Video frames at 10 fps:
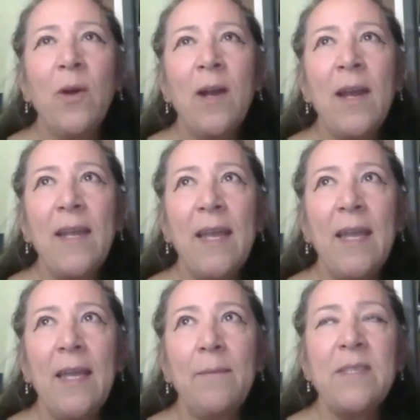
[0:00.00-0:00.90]
I
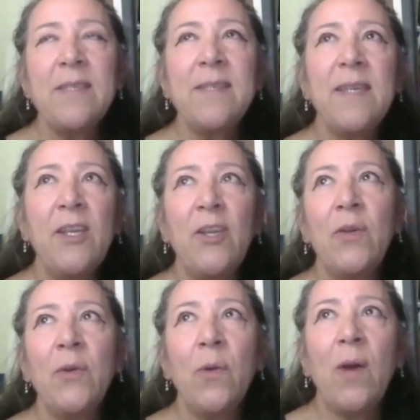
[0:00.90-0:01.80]
came to see
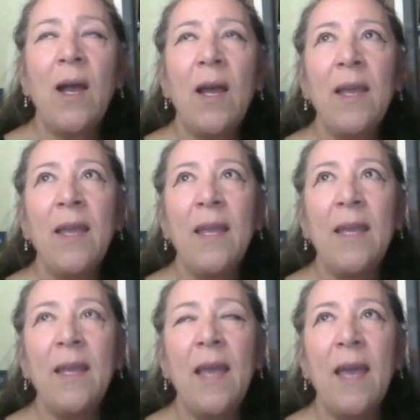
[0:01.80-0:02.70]
you,
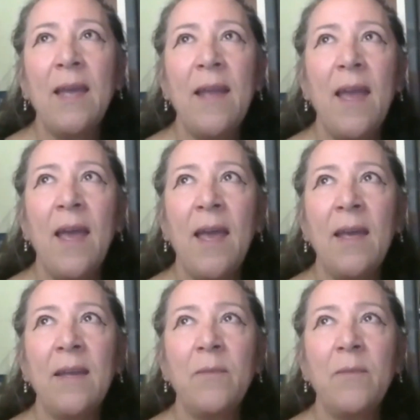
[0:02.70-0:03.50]
I had